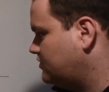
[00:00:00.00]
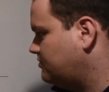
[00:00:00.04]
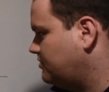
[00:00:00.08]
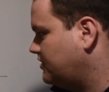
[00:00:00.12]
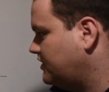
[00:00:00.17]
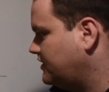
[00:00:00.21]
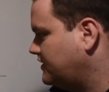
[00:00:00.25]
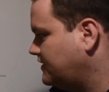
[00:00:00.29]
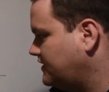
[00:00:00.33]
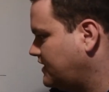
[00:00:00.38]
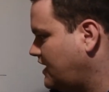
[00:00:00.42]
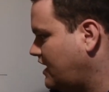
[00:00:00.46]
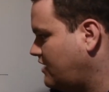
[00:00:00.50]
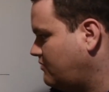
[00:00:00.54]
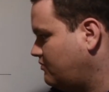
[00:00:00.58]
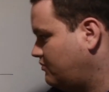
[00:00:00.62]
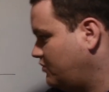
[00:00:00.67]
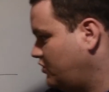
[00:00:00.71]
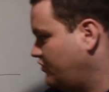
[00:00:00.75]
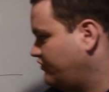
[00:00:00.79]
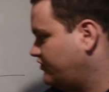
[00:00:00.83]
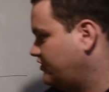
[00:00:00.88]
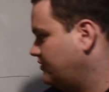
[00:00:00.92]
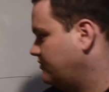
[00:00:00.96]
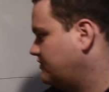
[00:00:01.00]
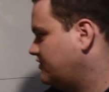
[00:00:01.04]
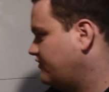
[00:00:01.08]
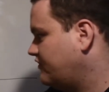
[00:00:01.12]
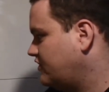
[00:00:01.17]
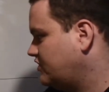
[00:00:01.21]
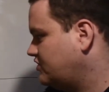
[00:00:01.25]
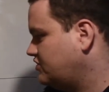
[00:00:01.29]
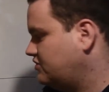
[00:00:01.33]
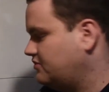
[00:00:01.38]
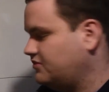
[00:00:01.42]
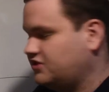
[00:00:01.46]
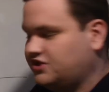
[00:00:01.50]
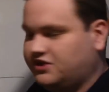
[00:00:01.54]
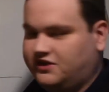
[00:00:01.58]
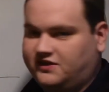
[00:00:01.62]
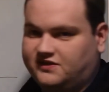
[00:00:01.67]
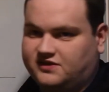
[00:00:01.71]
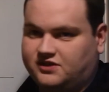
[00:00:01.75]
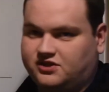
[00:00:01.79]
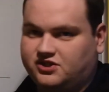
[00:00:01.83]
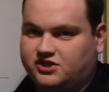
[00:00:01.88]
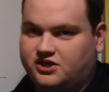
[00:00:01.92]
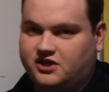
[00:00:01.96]
Just because, and moved them to virtual
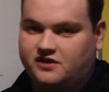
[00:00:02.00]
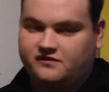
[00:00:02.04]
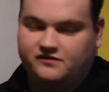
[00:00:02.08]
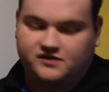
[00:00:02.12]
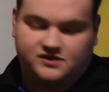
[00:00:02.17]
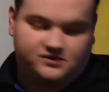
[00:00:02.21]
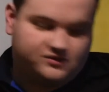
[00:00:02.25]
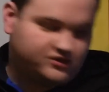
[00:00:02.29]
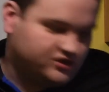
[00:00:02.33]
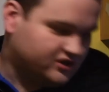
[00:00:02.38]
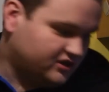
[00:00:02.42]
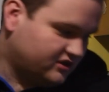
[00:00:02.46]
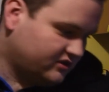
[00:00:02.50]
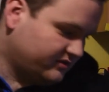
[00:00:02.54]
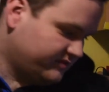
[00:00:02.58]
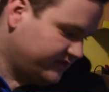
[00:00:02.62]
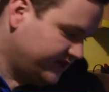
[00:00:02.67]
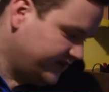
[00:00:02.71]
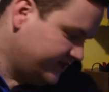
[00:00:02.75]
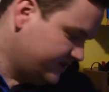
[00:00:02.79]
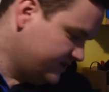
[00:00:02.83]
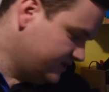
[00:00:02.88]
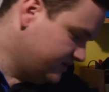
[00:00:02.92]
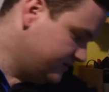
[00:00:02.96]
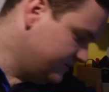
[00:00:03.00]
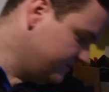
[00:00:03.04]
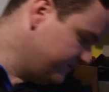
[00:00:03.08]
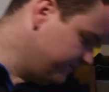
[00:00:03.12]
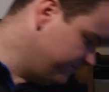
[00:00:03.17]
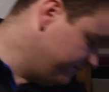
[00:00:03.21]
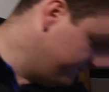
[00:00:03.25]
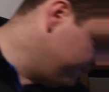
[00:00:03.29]
machines on Jarvis, which I'll come back to.